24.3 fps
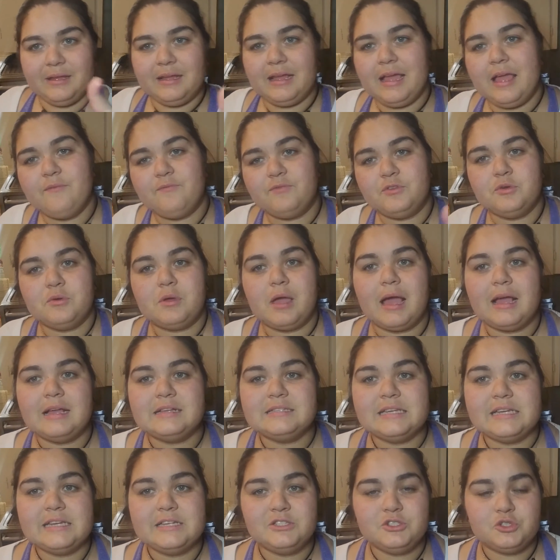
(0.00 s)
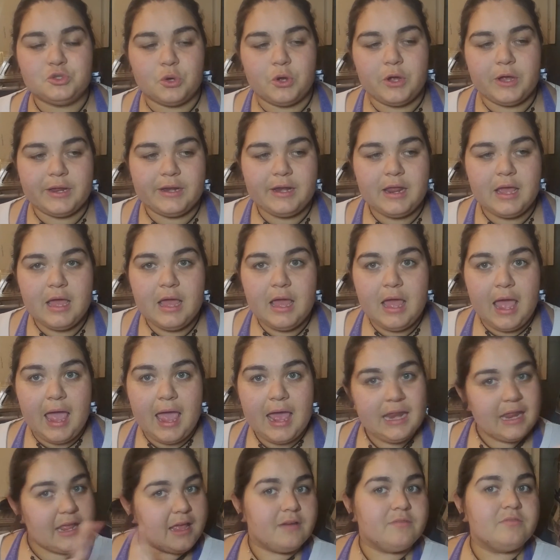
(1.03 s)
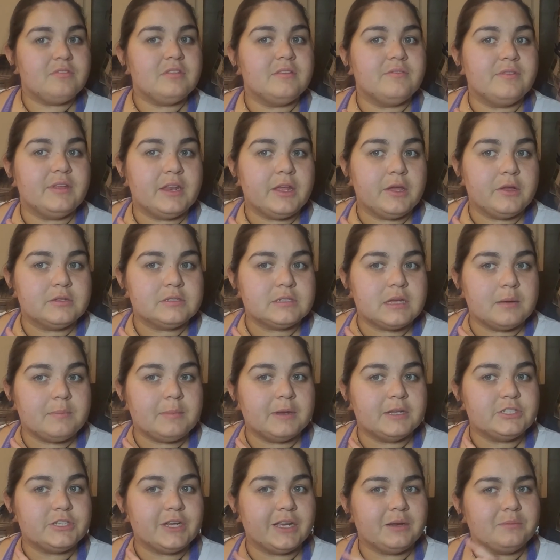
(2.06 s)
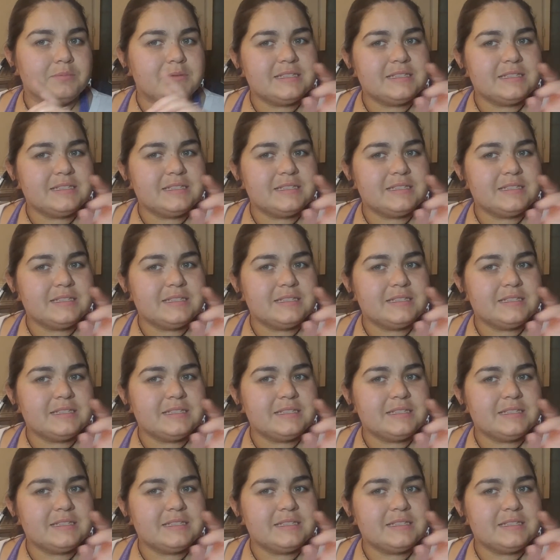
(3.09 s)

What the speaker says: If you guys enjoyed any of the videos on my channel,